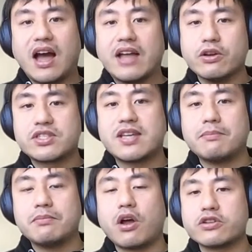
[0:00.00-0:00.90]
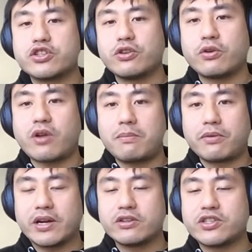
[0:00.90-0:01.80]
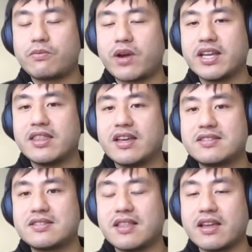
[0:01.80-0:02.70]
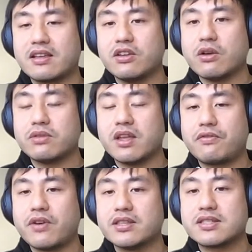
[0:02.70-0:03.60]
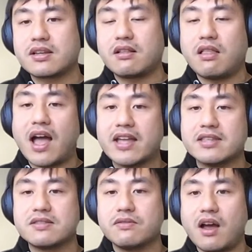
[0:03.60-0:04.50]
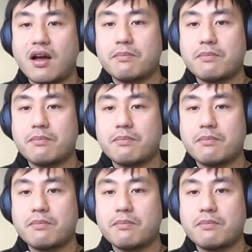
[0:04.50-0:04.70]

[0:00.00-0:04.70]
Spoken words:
I know some larger node operators are running this, like, different clients,